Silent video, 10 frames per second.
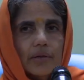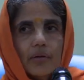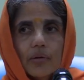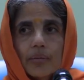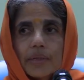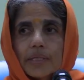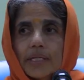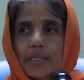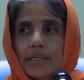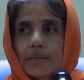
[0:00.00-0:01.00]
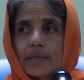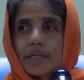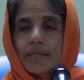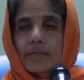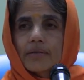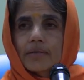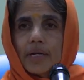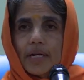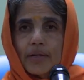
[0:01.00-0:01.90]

Oh, but then he said nistrai